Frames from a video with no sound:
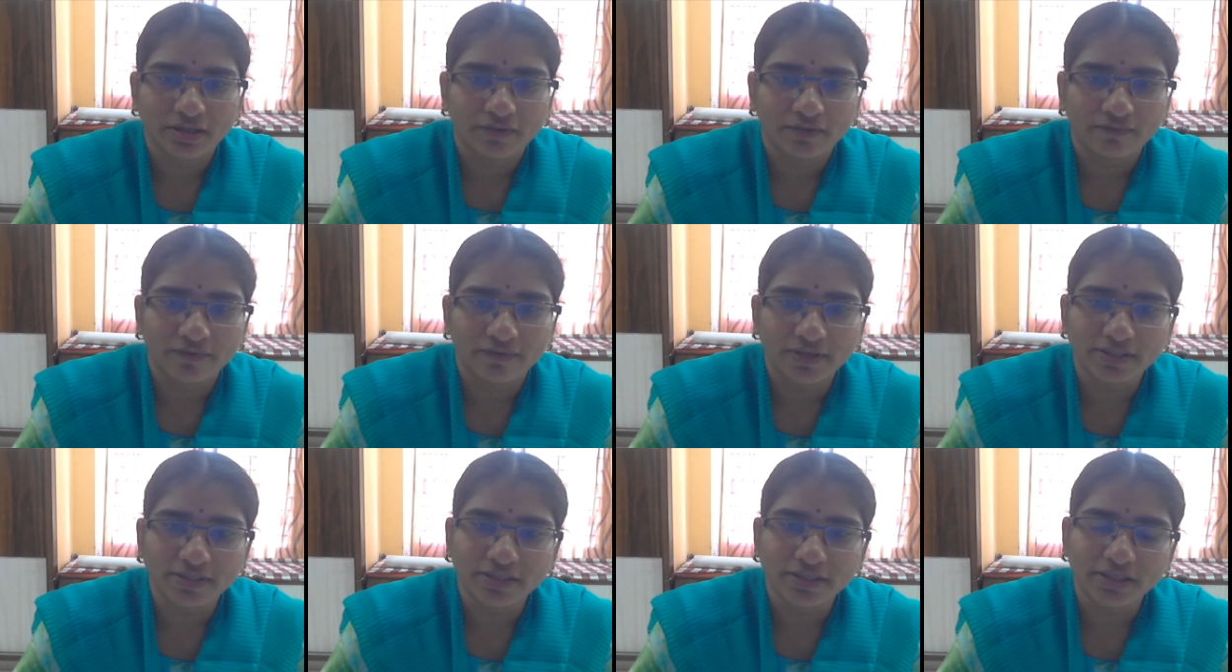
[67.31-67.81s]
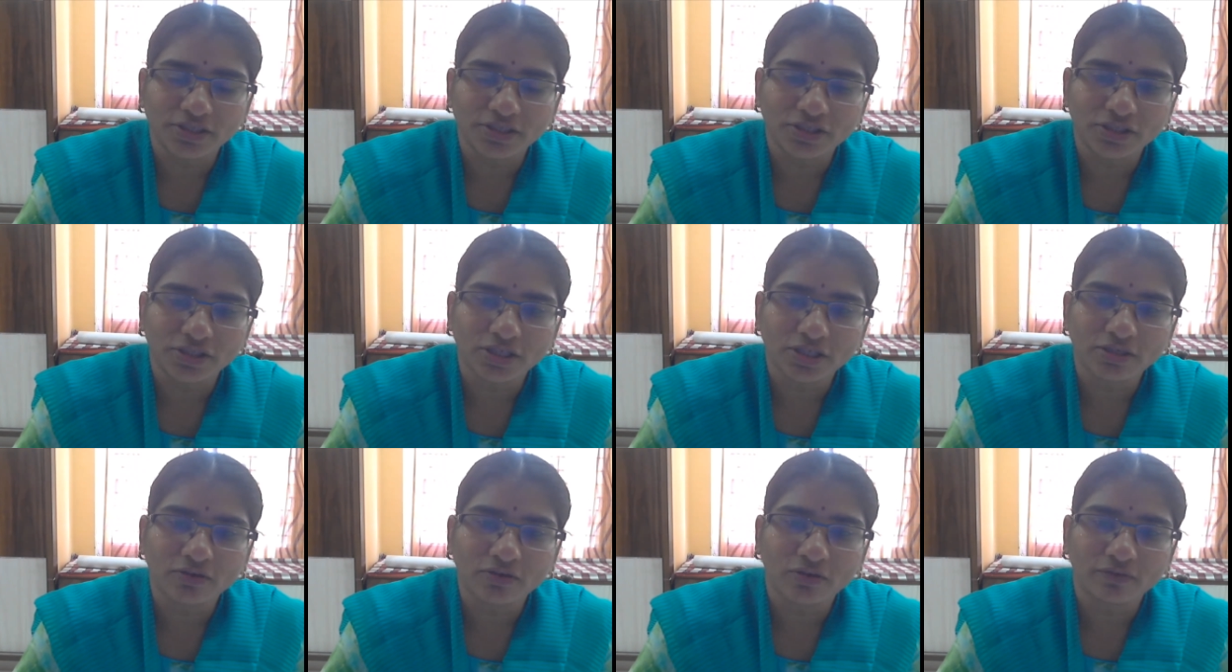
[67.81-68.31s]
First
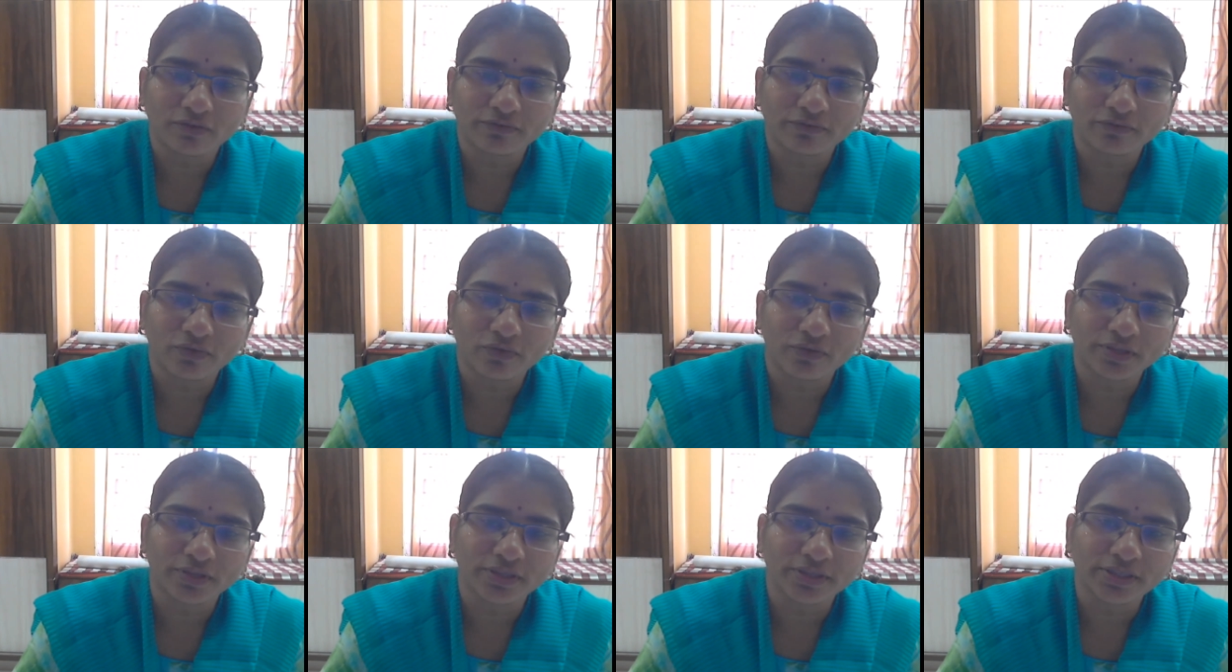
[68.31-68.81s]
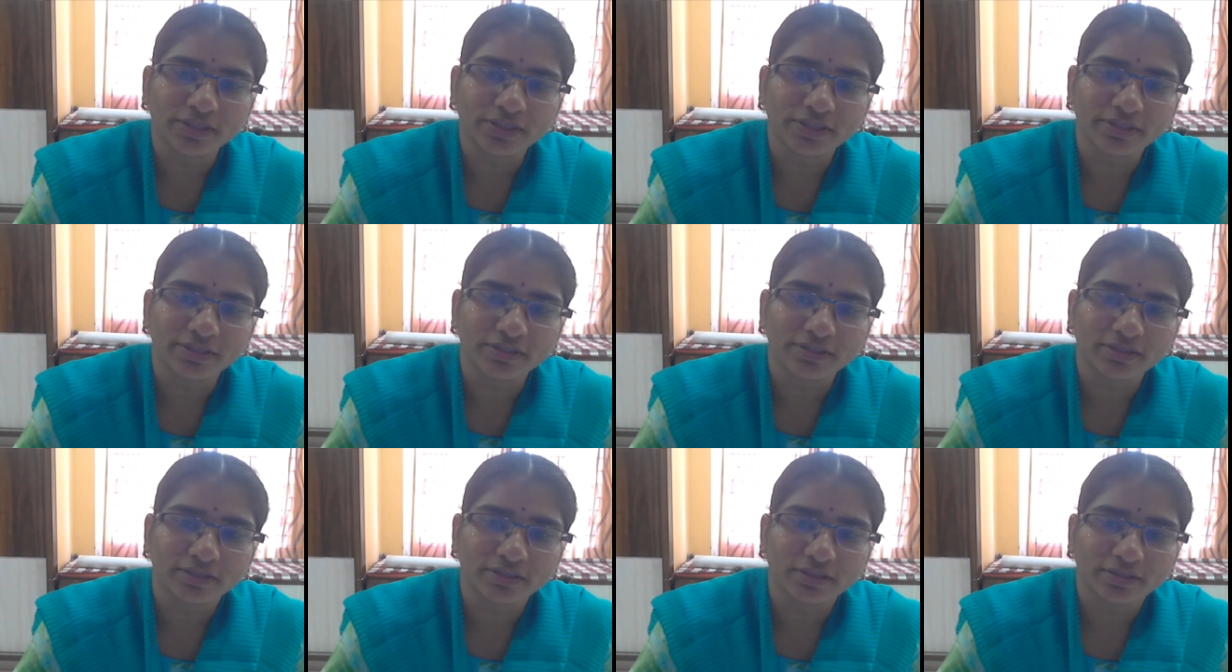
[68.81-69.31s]
session on
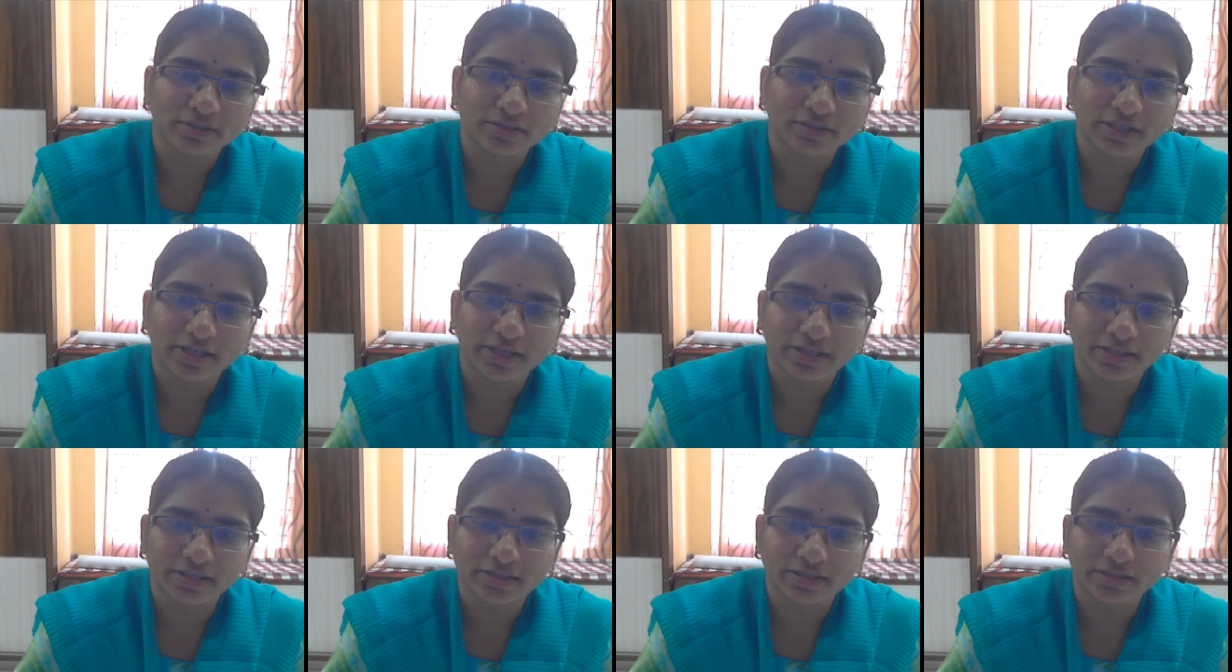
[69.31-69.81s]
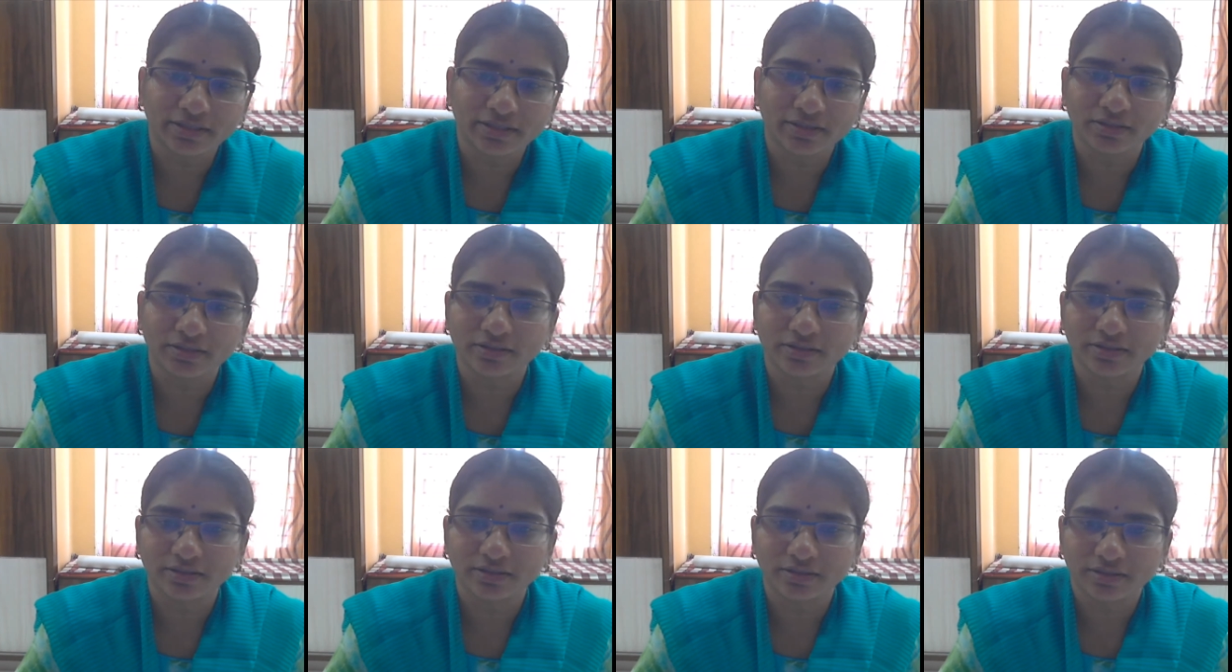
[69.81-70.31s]
phonetics, second
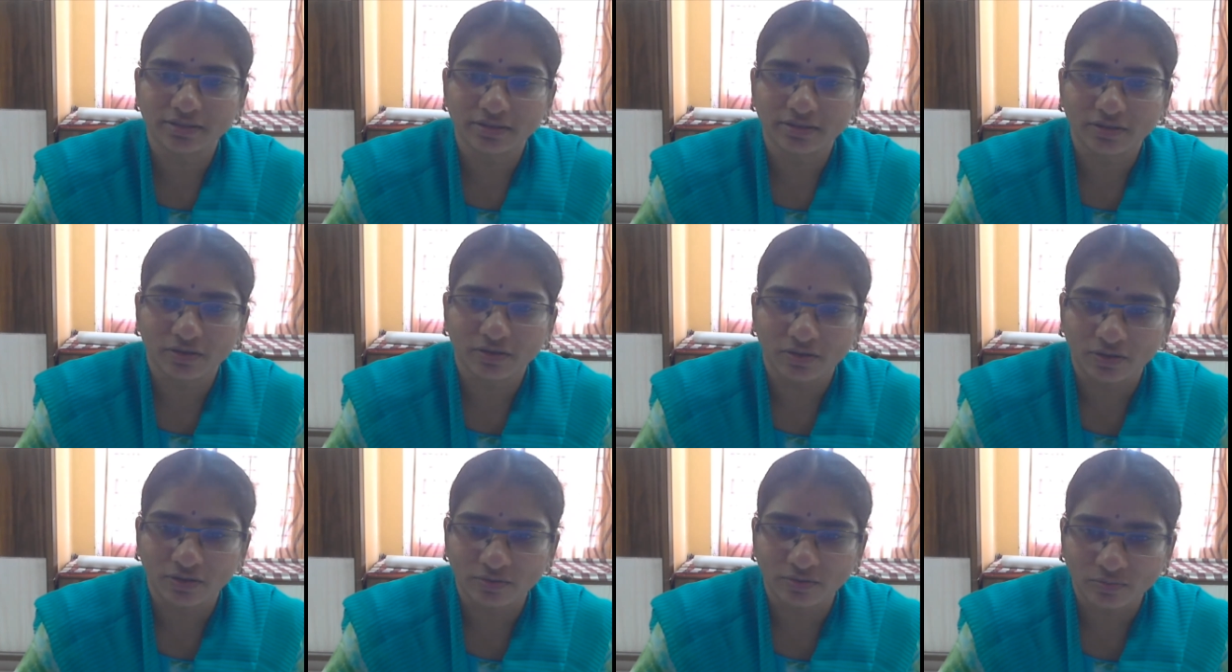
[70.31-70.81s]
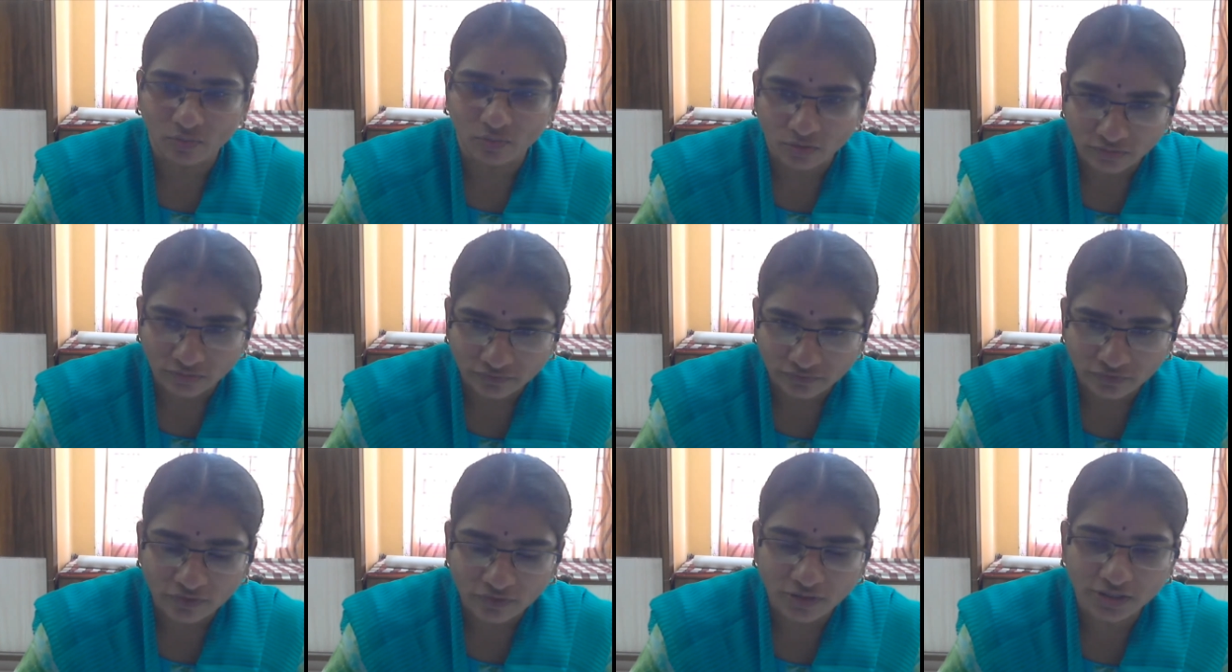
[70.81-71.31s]
on
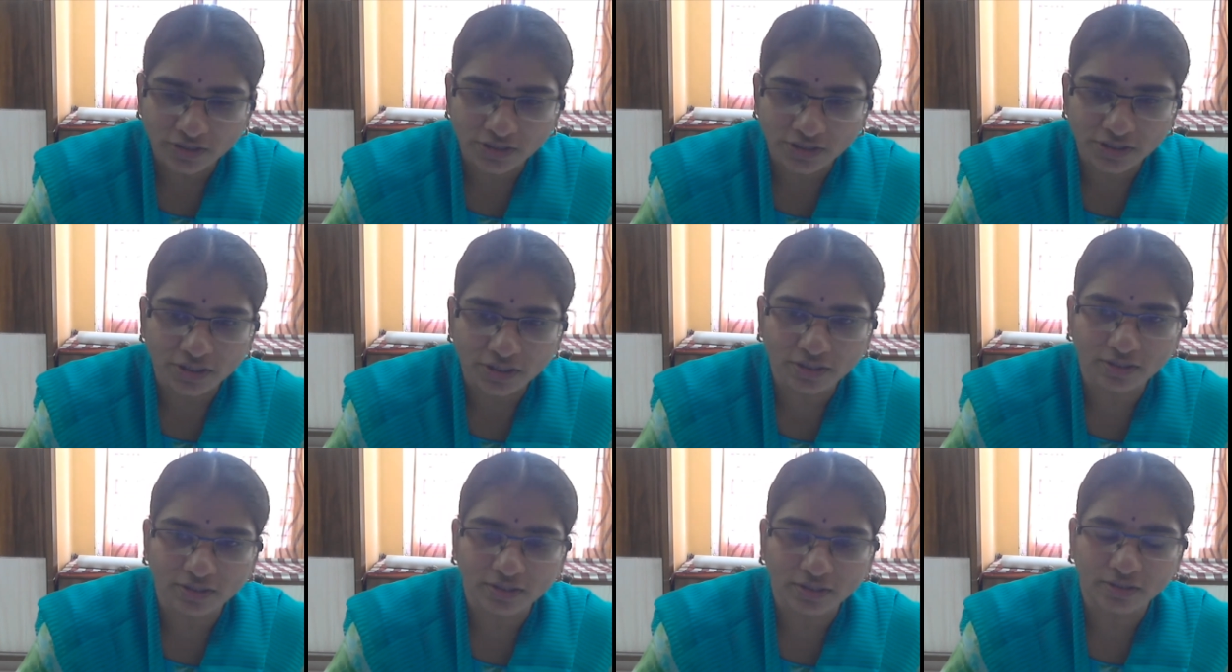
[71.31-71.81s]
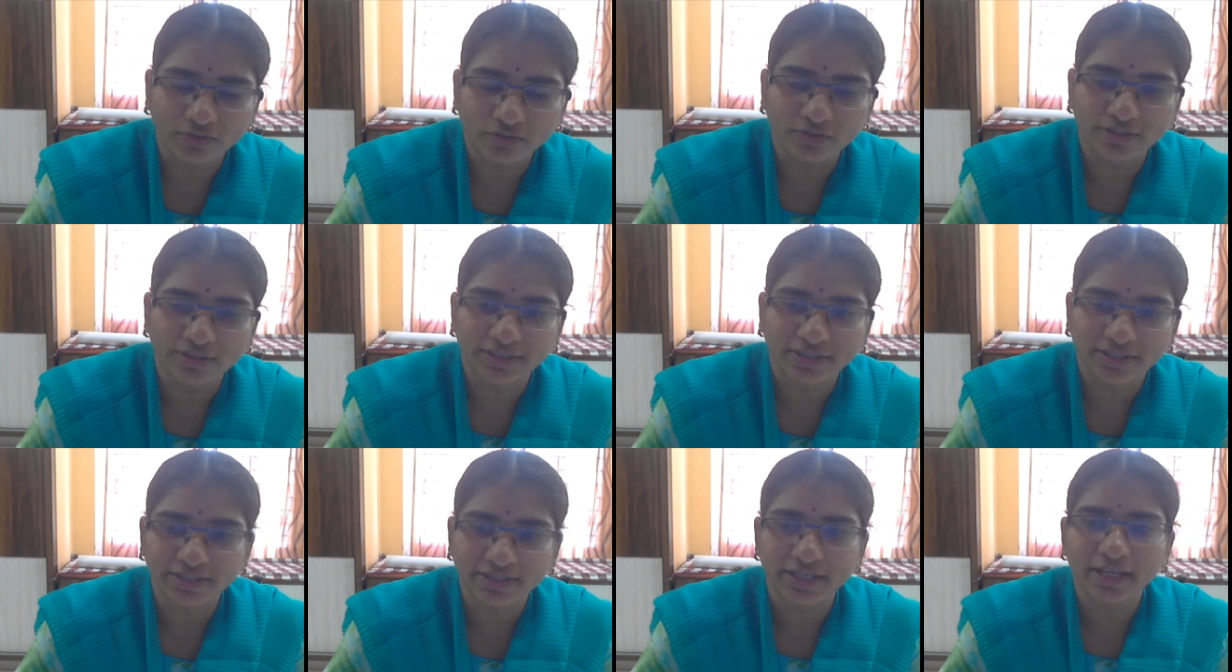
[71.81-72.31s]
morphology, third on
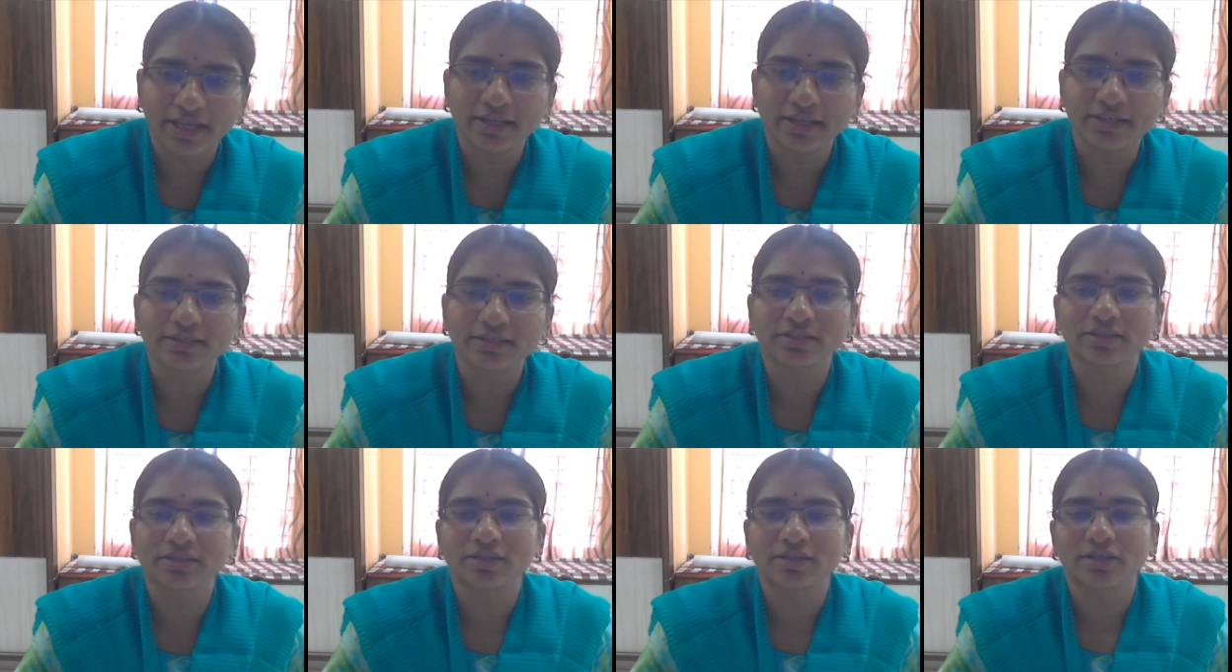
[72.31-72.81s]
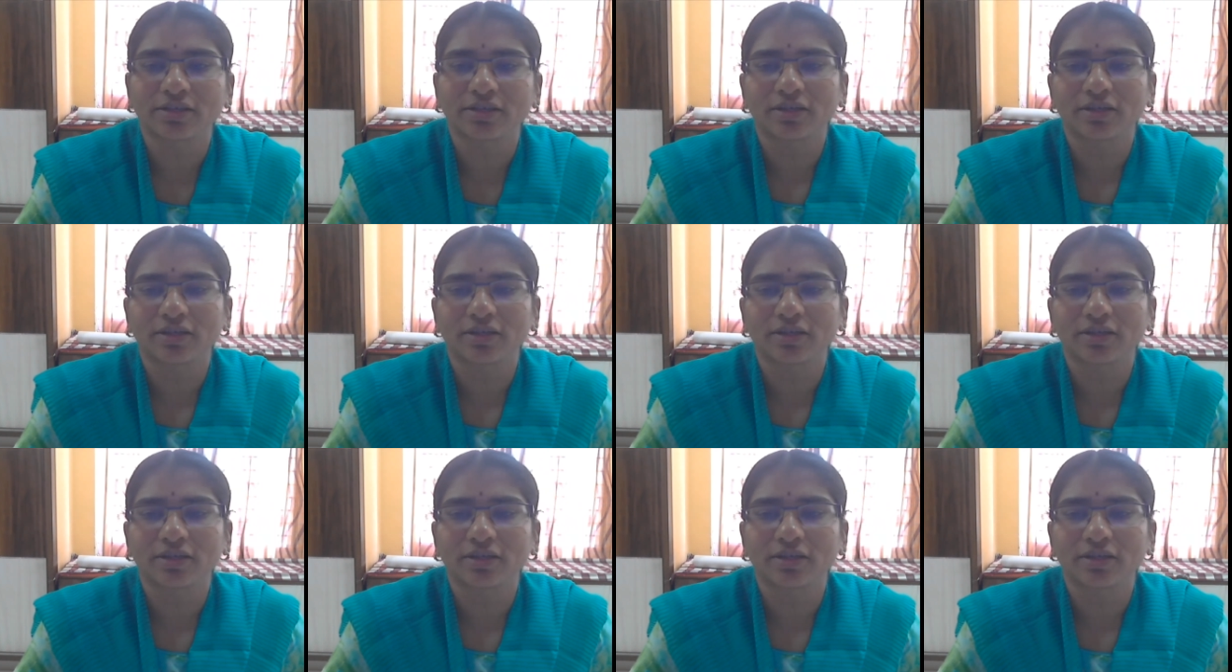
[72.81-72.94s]
syntax,